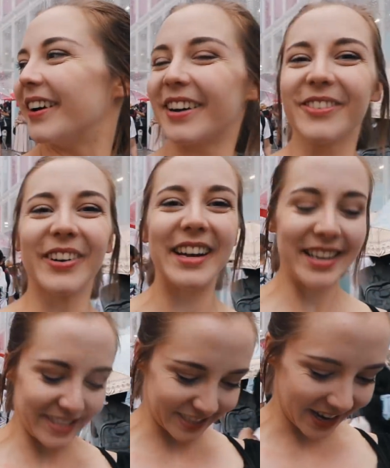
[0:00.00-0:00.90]
on a
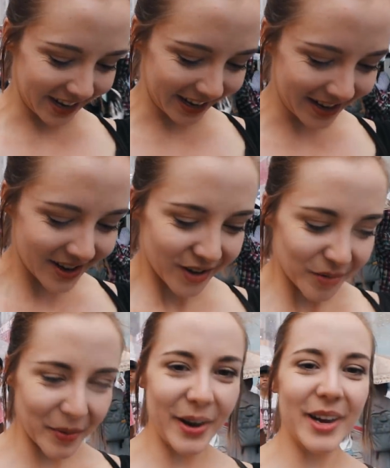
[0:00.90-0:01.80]
rainy day.
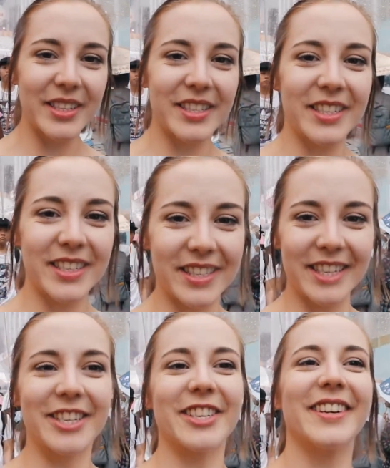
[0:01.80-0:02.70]
Worst
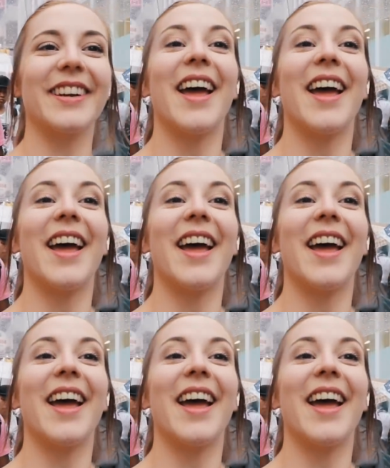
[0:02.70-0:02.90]
decision